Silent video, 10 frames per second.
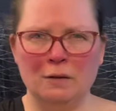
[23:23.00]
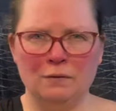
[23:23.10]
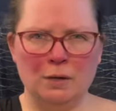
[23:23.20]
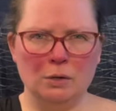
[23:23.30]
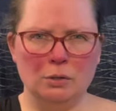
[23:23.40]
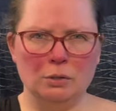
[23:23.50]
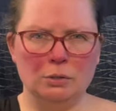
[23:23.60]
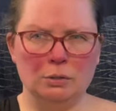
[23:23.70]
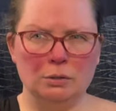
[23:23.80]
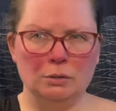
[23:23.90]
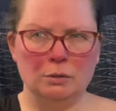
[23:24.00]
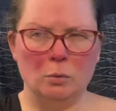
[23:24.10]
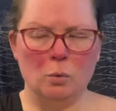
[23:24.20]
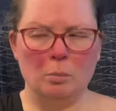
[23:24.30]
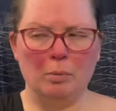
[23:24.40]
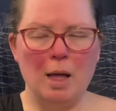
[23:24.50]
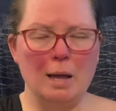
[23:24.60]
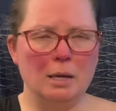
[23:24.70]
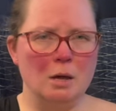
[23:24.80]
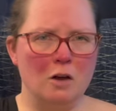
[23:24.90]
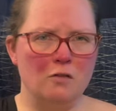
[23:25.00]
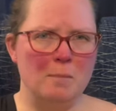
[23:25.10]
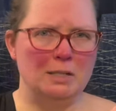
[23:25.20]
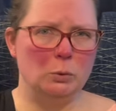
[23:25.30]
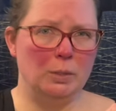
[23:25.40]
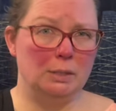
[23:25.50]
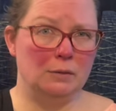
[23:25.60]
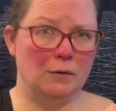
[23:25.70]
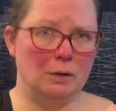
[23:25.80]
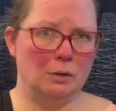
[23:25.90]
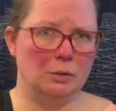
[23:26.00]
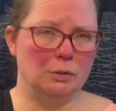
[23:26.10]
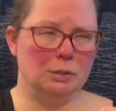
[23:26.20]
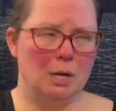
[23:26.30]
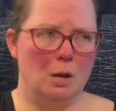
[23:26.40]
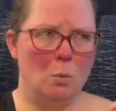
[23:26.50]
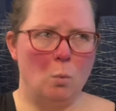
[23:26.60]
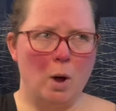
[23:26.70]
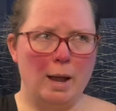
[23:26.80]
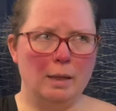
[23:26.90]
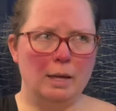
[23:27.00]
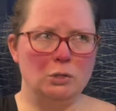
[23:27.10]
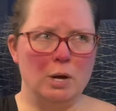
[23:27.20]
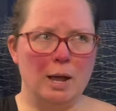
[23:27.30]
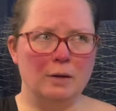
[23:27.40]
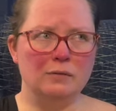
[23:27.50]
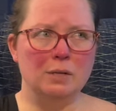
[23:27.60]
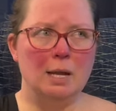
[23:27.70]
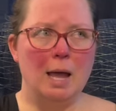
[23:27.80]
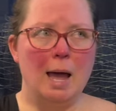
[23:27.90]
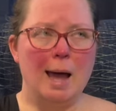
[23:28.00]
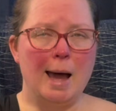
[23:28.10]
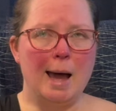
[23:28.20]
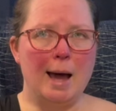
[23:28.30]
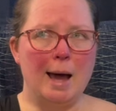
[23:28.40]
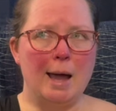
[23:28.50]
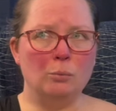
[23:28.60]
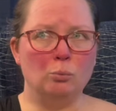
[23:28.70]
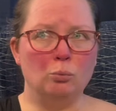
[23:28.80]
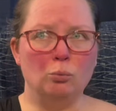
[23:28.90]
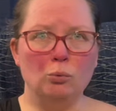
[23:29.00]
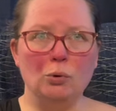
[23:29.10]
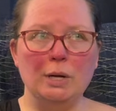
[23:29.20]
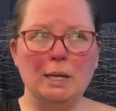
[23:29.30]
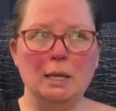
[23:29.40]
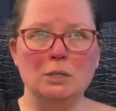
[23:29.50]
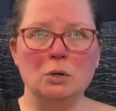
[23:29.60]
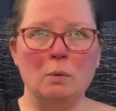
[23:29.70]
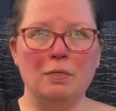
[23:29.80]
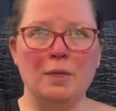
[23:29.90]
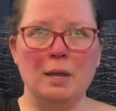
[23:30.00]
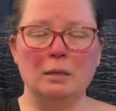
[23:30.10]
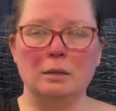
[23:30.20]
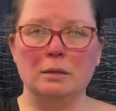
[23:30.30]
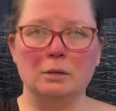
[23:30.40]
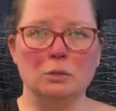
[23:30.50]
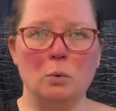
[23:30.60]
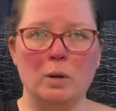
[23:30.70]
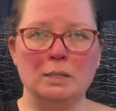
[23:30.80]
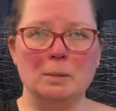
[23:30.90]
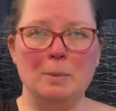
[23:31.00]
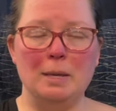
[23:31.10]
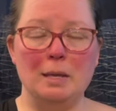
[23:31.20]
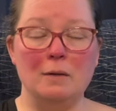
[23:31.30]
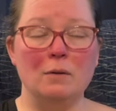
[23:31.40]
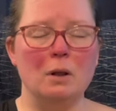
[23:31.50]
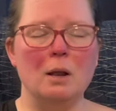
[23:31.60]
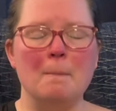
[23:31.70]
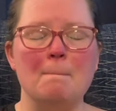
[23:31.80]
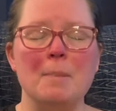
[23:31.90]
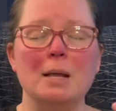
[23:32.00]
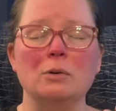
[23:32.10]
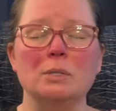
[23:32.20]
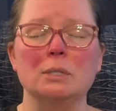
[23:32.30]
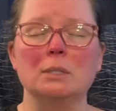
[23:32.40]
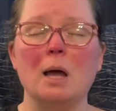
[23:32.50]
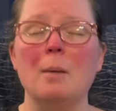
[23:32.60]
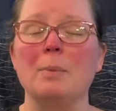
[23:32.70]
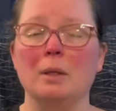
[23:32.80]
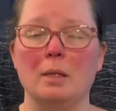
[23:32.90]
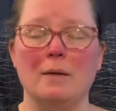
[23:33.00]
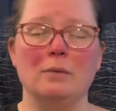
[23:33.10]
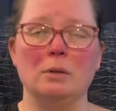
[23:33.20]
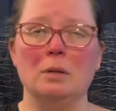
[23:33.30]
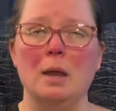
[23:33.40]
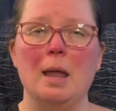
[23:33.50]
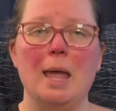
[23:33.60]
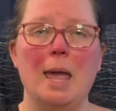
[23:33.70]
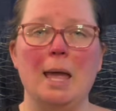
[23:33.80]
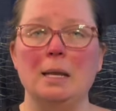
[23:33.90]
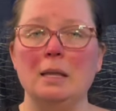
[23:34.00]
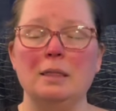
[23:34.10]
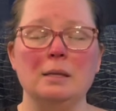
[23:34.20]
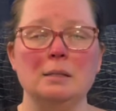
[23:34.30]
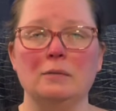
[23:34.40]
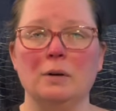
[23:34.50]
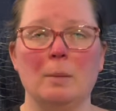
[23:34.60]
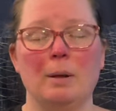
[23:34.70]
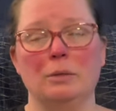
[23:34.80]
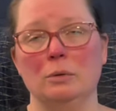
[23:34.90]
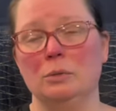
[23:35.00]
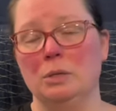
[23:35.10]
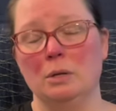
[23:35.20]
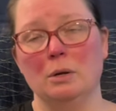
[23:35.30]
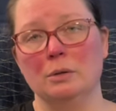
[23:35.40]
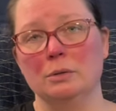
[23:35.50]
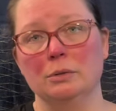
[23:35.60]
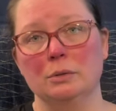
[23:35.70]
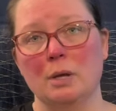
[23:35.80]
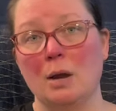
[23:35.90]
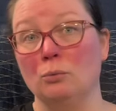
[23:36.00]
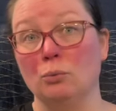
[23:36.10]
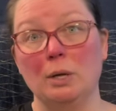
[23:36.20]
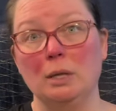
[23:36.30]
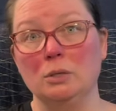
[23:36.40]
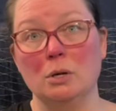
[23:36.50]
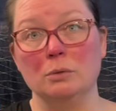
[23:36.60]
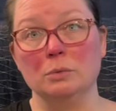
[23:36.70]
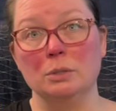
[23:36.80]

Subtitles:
fingers or blocking off my twist fingers while I draft, I really don't think that there's going to be, even on a microscopic level, anything different about those two yarns. I really don't.